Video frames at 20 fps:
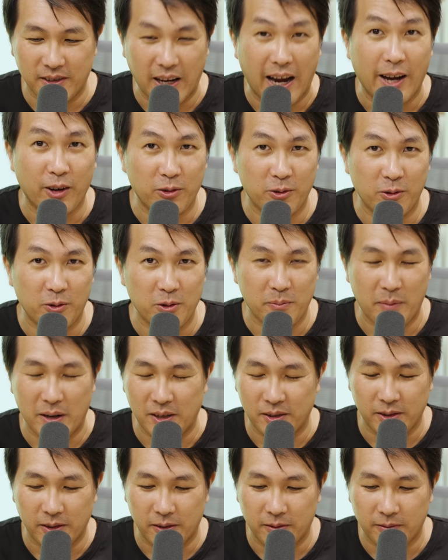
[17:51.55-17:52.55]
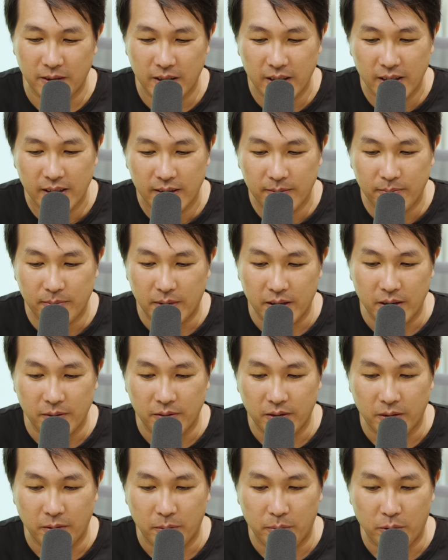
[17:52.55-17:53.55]
I don't know it myself. But if
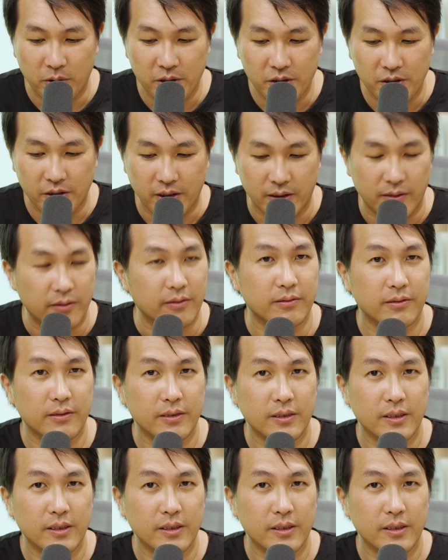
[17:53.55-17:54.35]
you have a brokerage account